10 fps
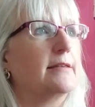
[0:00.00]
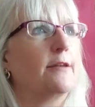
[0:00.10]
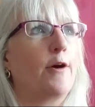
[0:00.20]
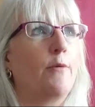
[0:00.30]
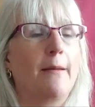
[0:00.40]
you
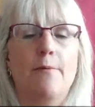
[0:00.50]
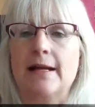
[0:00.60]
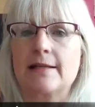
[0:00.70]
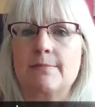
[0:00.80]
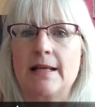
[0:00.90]
know, I want to
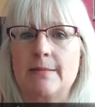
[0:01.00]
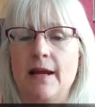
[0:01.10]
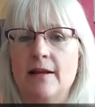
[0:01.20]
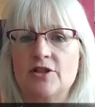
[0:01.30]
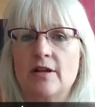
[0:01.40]
practice my
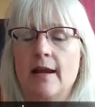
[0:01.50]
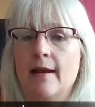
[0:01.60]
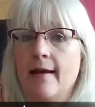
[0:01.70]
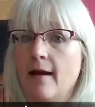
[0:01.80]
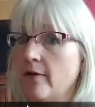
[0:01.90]
Spanish today and
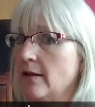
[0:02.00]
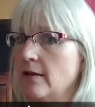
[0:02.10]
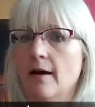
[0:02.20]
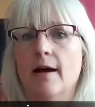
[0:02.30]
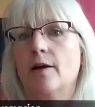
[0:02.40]
I have a
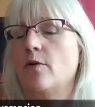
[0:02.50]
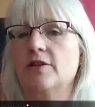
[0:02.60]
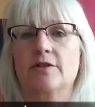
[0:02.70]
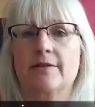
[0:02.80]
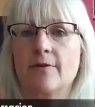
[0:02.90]
lot of
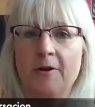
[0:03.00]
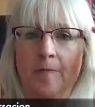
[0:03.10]
questions for you.